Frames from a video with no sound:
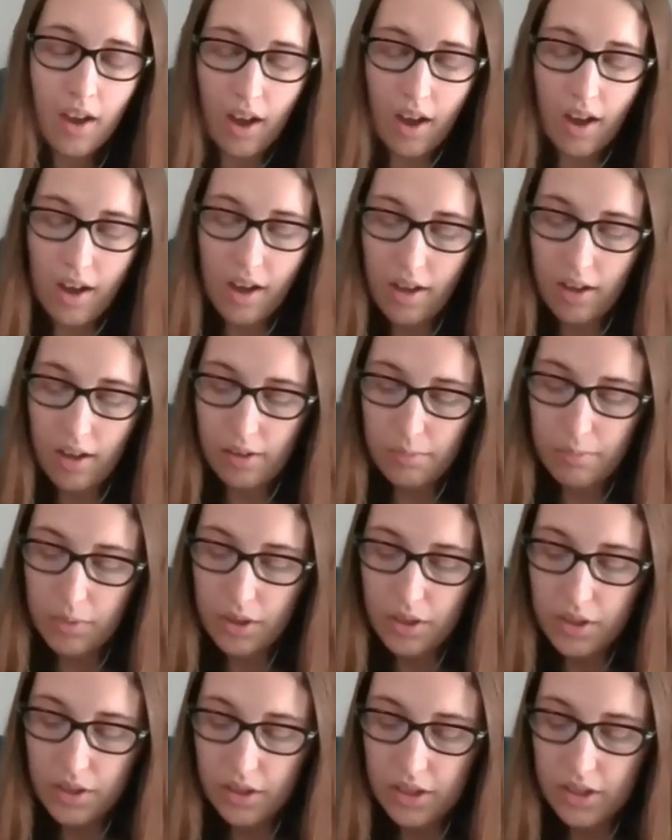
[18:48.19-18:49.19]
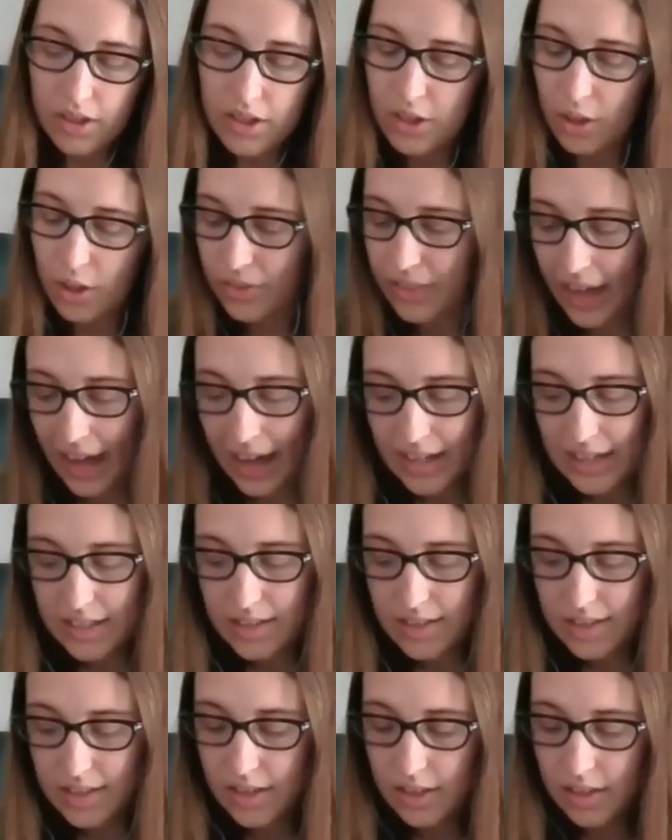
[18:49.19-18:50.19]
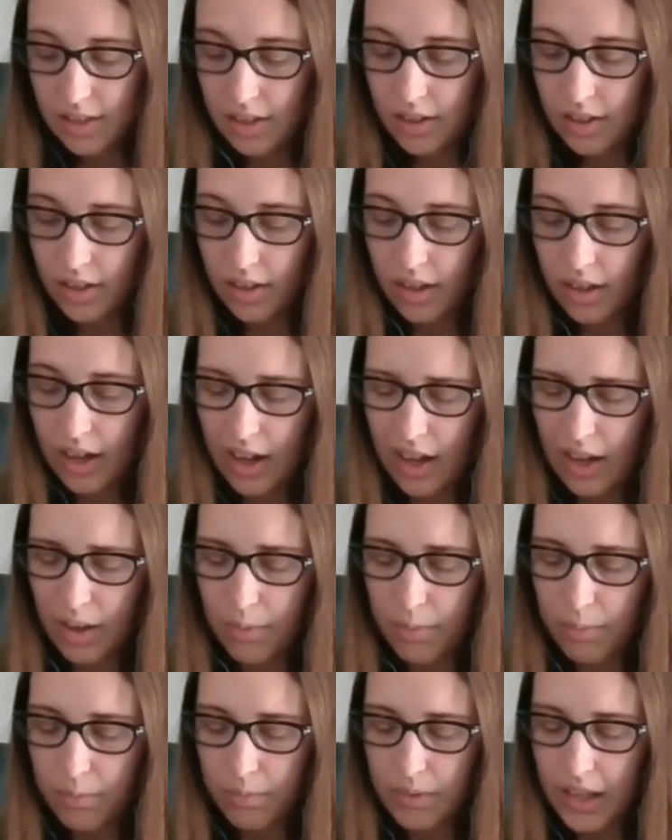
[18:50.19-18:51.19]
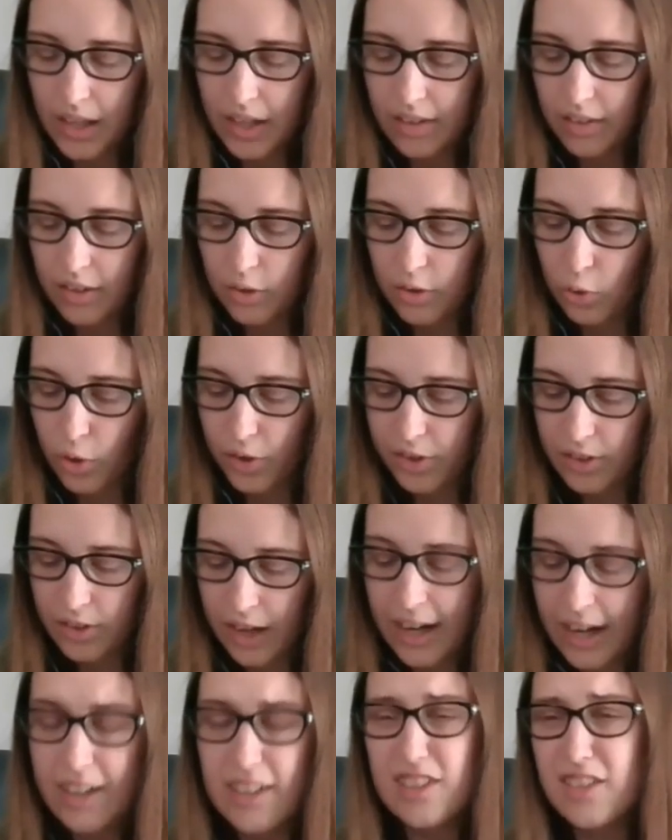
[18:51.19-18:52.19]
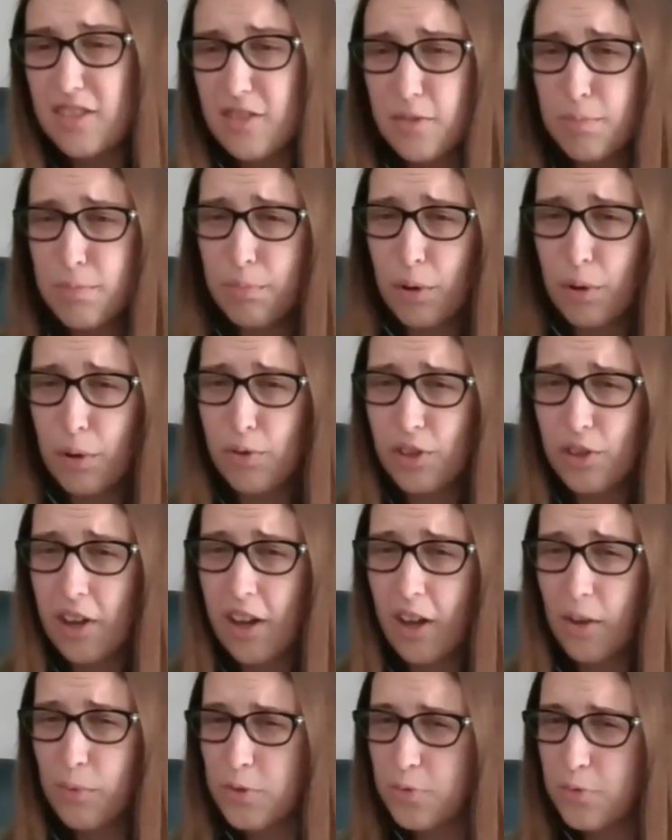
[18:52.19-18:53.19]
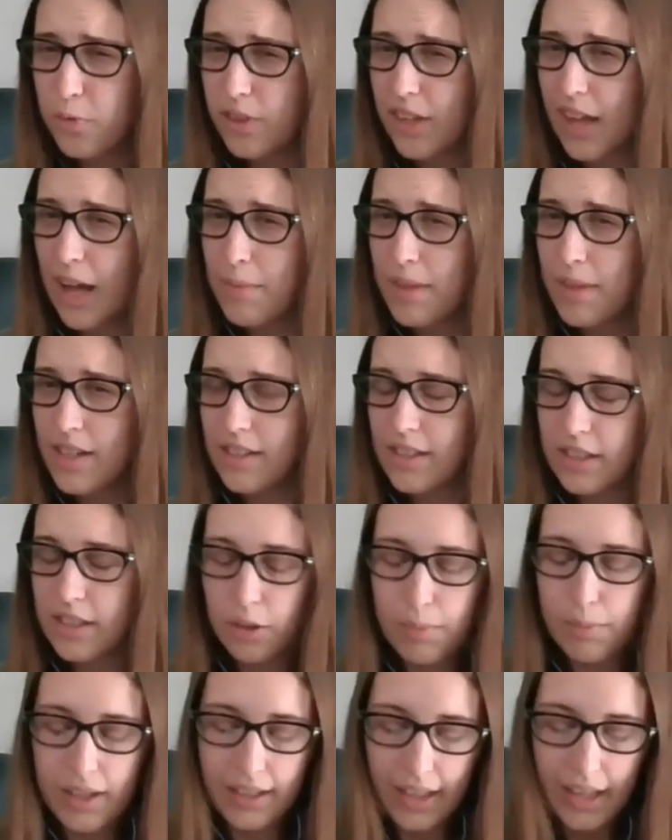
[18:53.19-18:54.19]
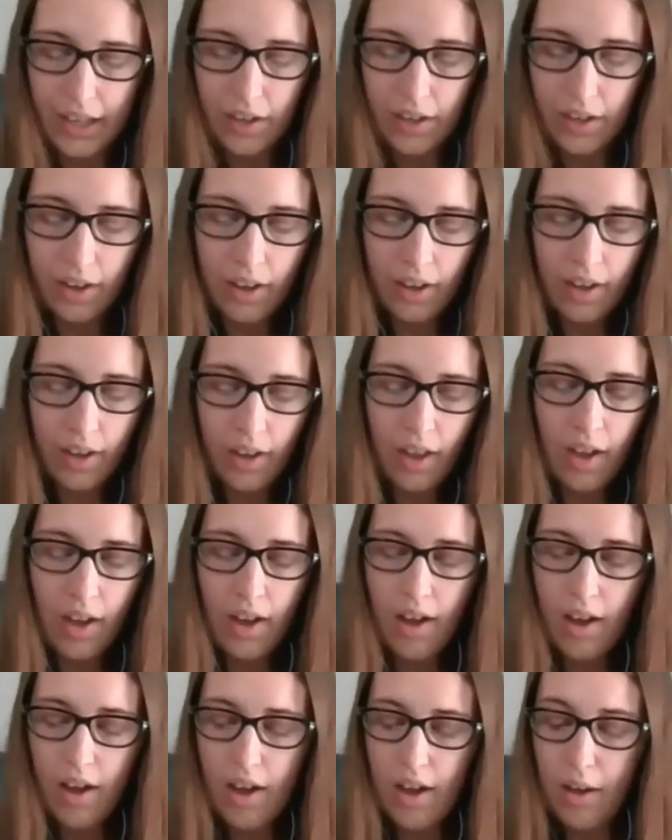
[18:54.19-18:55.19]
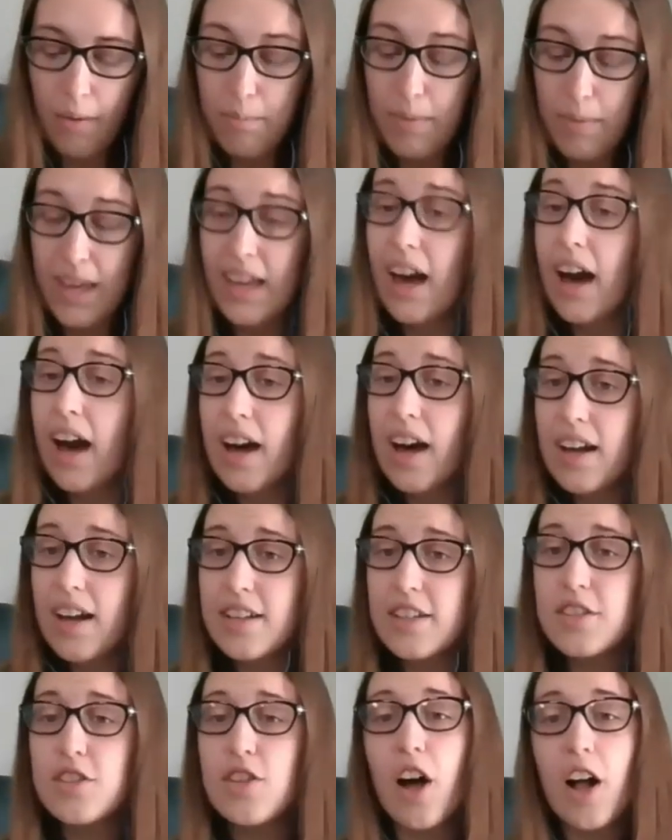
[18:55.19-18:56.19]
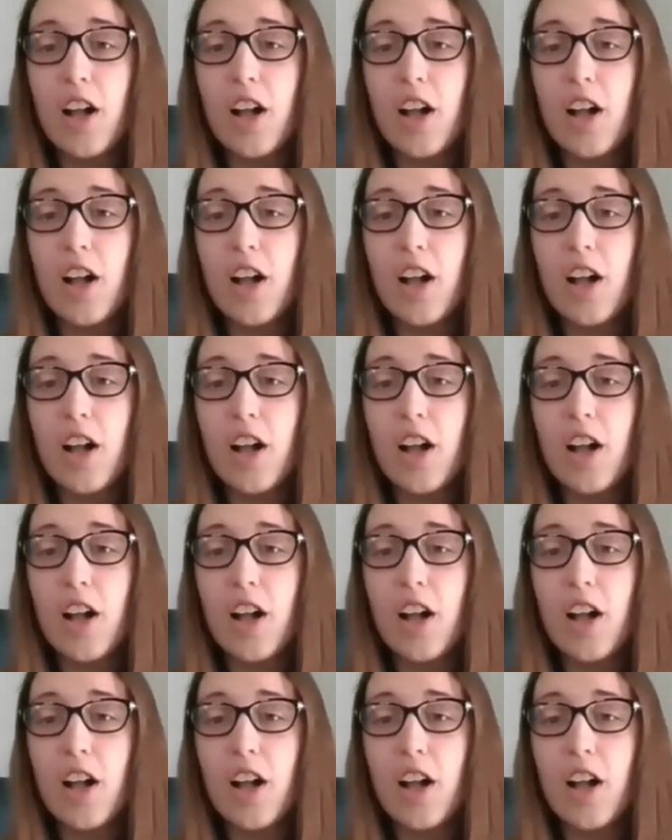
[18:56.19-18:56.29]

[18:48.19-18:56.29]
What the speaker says: So that is then the Northern Ireland Protocol, which will come in a little bit later, because